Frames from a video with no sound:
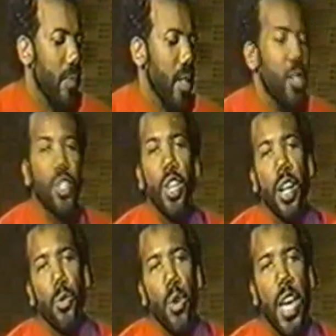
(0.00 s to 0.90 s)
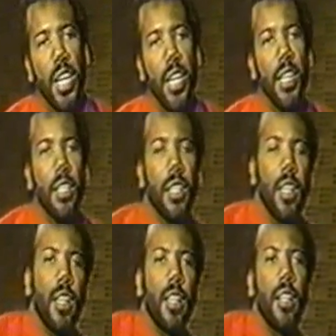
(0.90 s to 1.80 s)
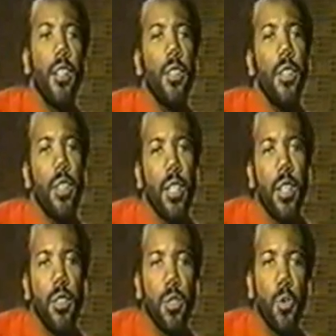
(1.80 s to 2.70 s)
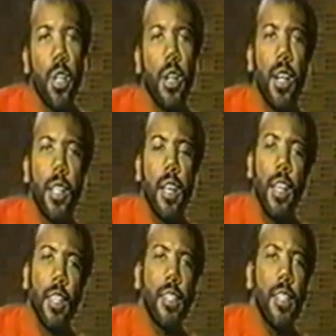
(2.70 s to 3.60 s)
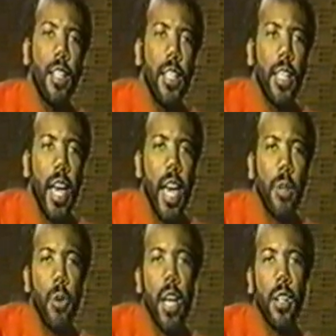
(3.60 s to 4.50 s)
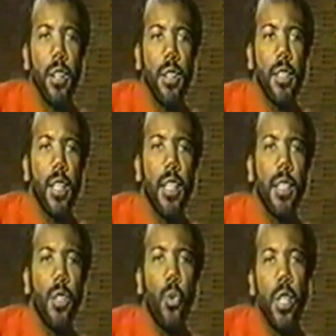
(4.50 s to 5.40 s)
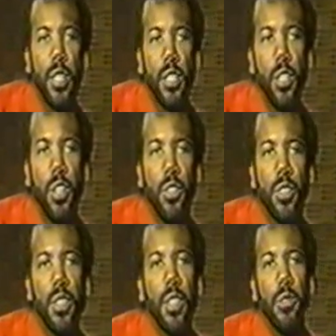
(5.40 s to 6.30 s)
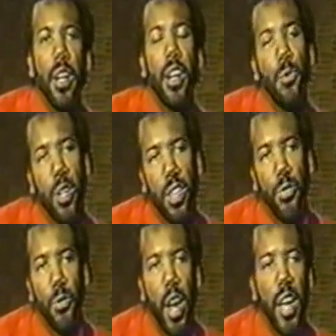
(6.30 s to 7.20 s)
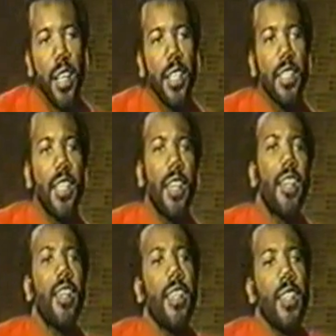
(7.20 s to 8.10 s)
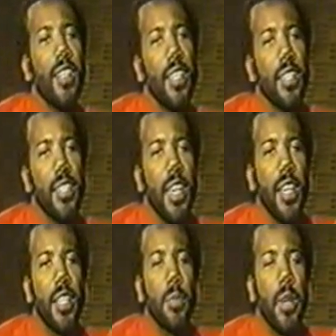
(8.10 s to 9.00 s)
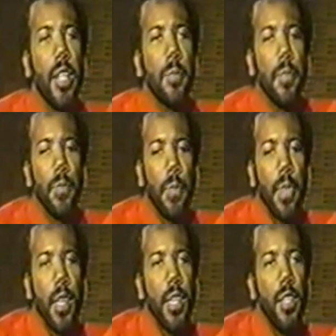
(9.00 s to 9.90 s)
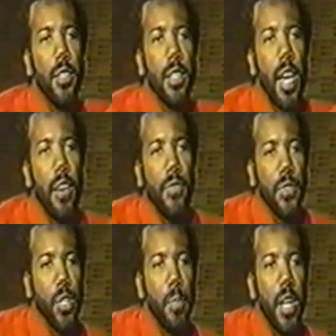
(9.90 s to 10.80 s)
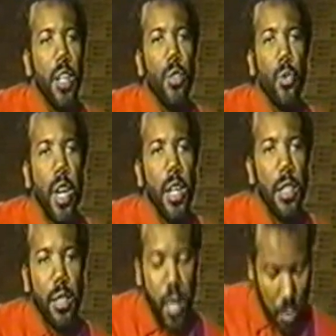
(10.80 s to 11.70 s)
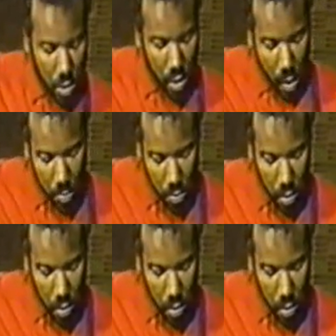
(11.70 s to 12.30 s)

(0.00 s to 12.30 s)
is Chuck Rainey, who you can hear his work on all the Steely Dan records and Quincy Jones old record, Aretha Franklin. The list is endless, but he used to have so many great double stops